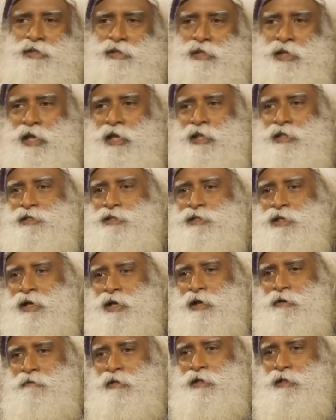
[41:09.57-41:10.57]
gates,
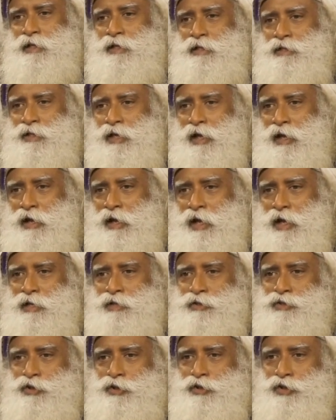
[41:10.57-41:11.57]
whether it's
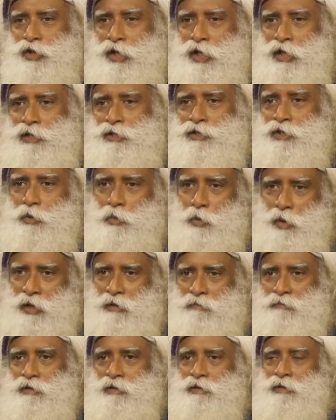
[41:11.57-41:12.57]
airlines or trains or
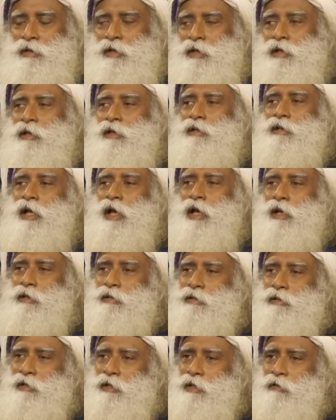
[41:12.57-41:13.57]
whatever,
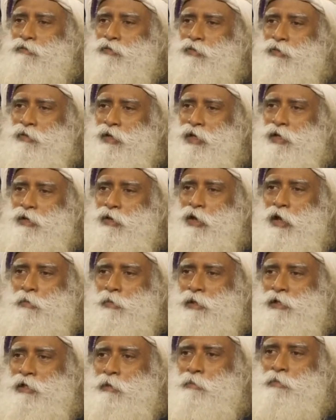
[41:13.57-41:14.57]
that if you read
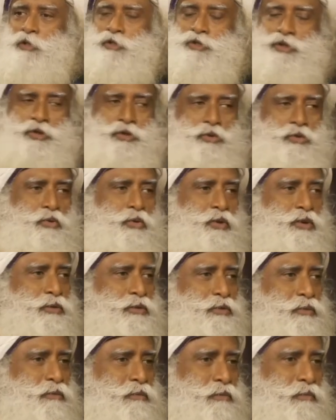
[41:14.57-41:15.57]
normal temperature, you're going
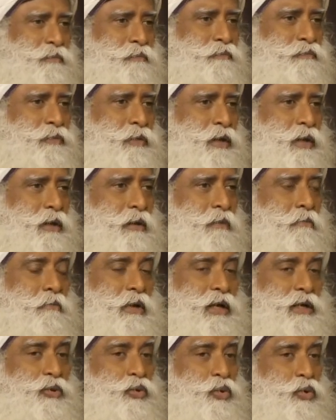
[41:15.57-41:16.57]
through.
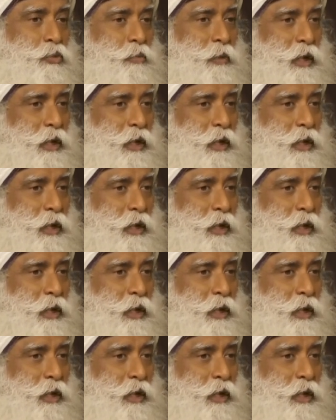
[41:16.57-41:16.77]
But you could be